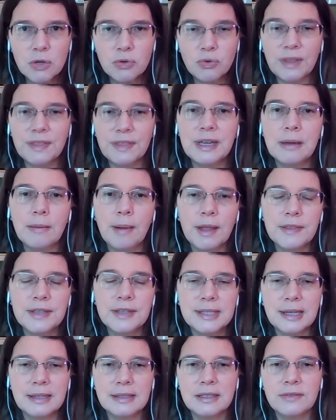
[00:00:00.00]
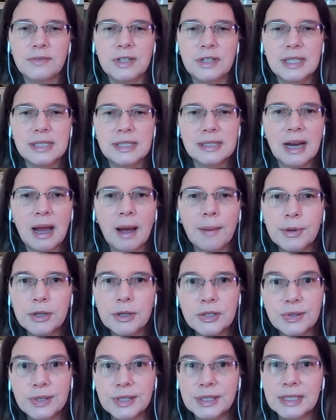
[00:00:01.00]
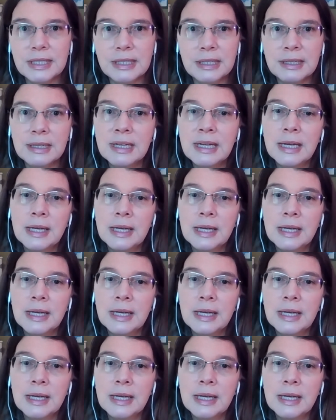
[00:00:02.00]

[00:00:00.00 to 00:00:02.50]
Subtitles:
So I think about this activity as an opportunity